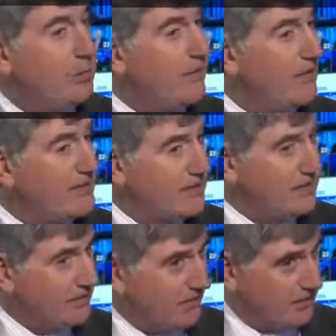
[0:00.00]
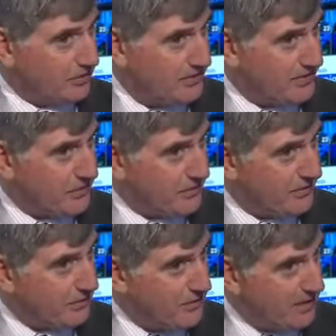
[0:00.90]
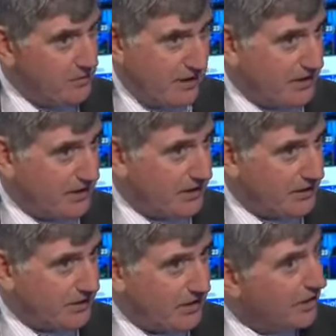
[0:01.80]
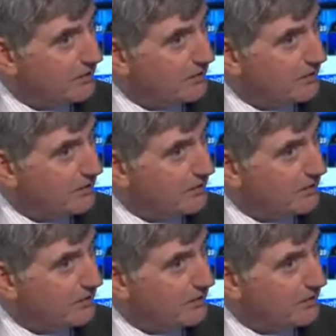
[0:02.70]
And we've had significant criticisms over many, many years